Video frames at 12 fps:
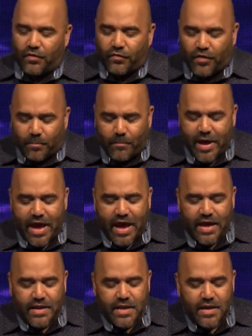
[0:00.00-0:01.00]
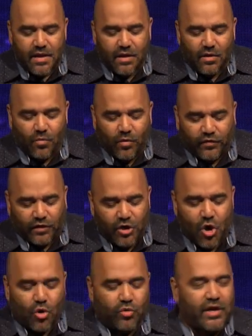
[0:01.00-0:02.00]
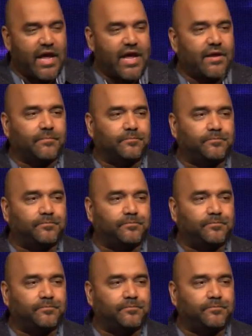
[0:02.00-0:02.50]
The Man with No Name.